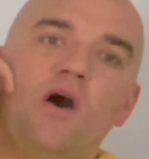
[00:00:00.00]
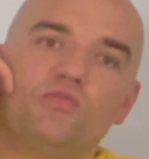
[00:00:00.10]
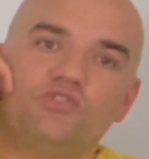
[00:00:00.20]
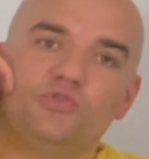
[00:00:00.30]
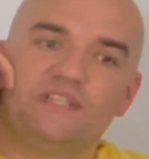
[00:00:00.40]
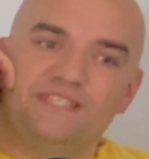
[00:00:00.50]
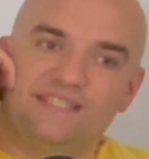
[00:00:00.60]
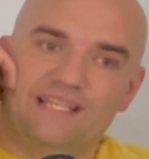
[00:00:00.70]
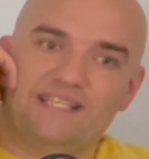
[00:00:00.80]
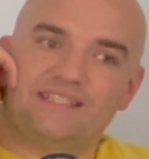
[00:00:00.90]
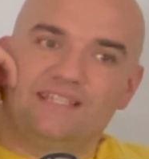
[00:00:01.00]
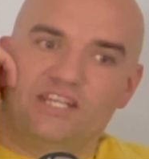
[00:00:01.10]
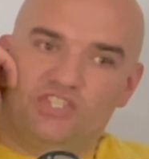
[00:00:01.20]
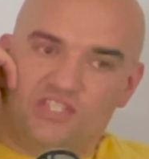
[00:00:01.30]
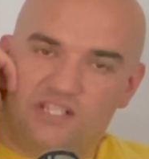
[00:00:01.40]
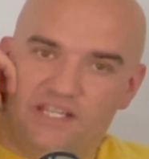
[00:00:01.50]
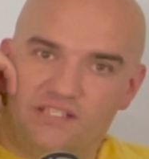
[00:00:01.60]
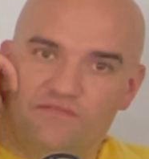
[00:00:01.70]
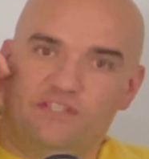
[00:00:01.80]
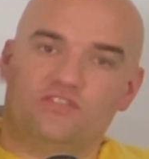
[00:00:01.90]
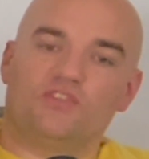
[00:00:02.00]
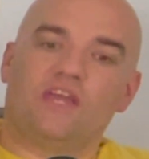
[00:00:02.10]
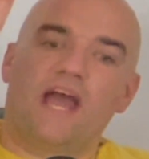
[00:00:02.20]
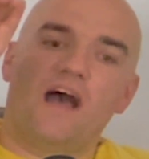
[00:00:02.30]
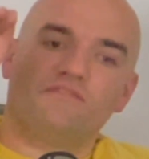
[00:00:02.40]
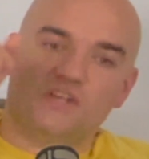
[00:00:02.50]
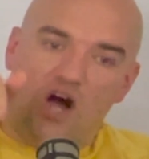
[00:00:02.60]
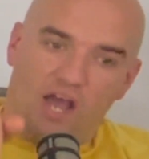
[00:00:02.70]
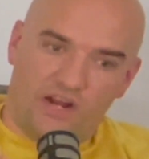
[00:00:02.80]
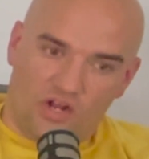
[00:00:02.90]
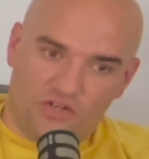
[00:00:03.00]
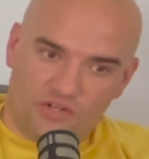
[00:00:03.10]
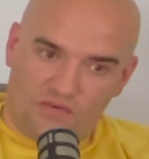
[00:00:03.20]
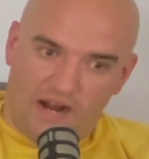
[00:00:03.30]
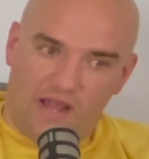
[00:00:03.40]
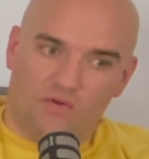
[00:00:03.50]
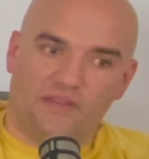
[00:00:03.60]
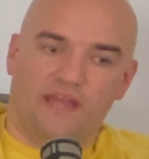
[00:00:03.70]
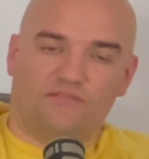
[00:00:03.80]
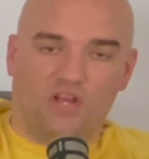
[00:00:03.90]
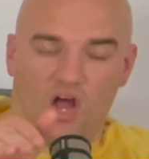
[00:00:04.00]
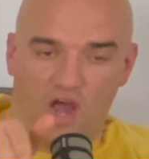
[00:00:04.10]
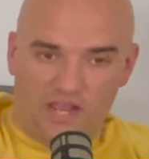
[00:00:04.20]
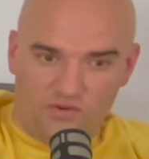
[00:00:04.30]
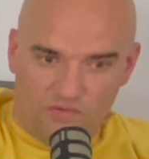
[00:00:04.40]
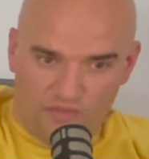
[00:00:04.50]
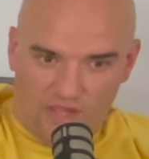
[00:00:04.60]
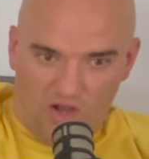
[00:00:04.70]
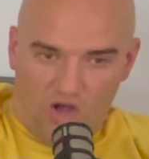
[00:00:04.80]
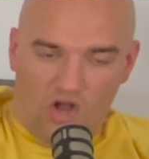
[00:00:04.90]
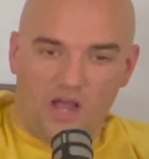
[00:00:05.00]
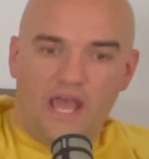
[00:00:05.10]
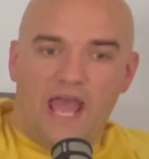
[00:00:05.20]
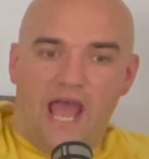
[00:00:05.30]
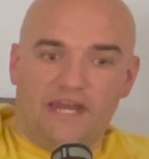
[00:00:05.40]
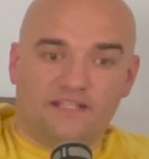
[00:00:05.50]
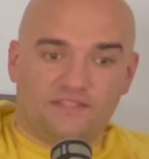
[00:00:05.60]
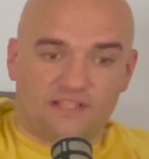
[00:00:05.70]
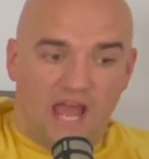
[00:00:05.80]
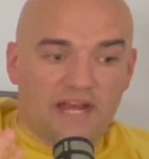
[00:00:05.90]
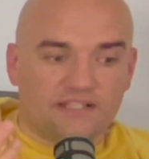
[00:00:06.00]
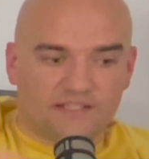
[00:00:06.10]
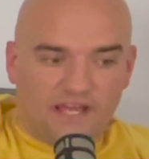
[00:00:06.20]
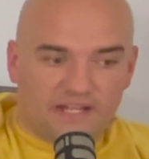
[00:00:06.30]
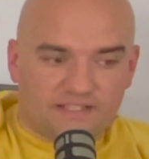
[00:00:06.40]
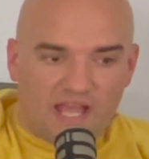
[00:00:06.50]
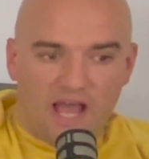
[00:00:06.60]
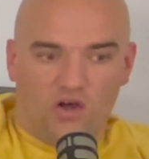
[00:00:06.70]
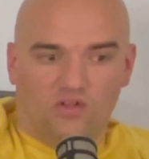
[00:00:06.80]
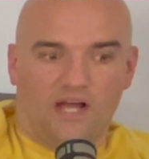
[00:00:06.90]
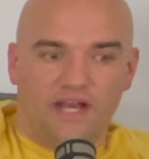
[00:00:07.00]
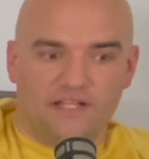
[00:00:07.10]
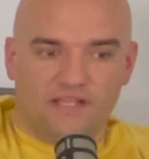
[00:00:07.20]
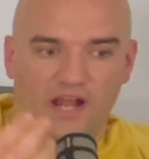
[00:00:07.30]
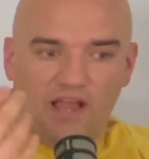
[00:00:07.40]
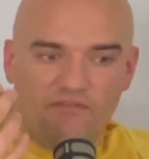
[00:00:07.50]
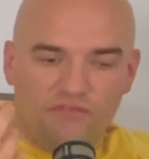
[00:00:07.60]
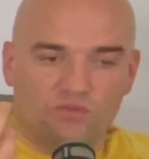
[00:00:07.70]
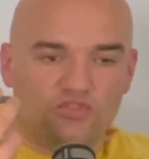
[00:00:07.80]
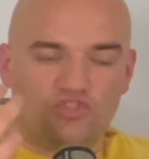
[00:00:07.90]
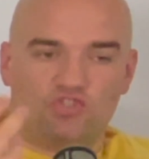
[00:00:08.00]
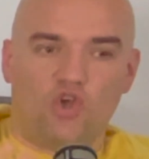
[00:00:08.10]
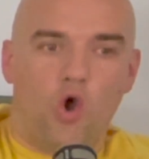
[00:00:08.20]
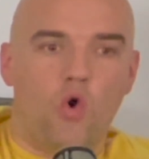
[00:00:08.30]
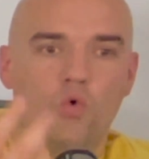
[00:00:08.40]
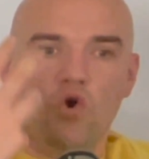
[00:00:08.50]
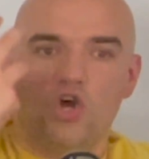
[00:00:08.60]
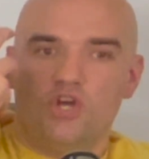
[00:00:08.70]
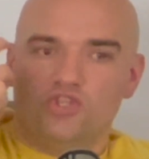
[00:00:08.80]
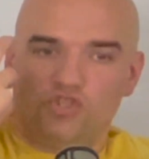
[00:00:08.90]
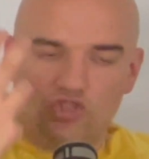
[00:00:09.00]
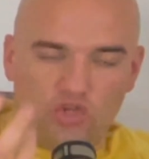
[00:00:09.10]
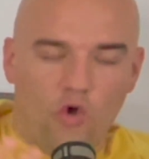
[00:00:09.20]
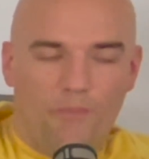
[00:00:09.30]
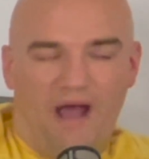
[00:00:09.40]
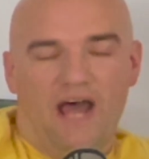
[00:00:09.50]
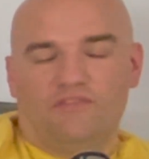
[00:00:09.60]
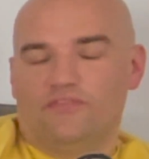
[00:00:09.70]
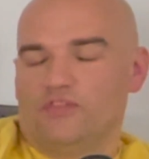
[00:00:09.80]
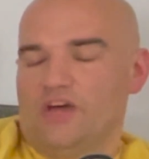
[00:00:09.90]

to exist legislatively, so they have to hide underground. They have to hide who they are, and it's hell. And I feel so bad for them.